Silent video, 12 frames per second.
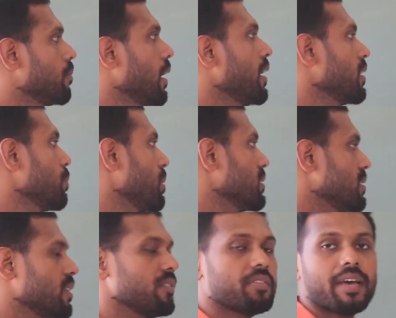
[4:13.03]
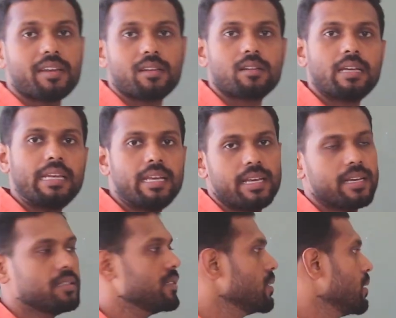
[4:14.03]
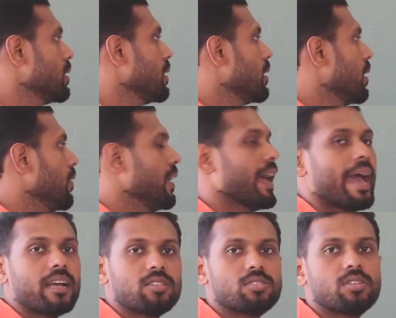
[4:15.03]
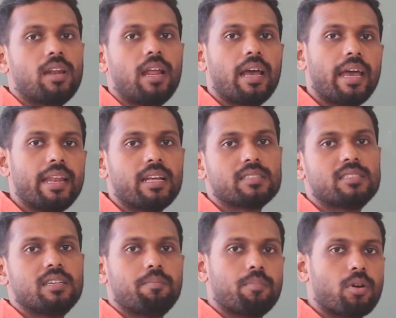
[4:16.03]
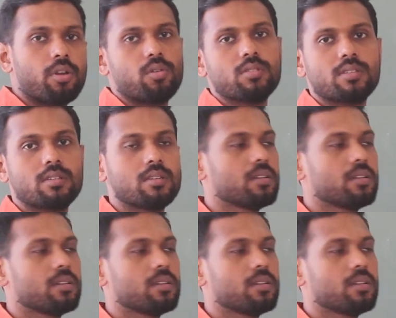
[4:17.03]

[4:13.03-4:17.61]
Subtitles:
Plant capacity factor indicates the actual energy produced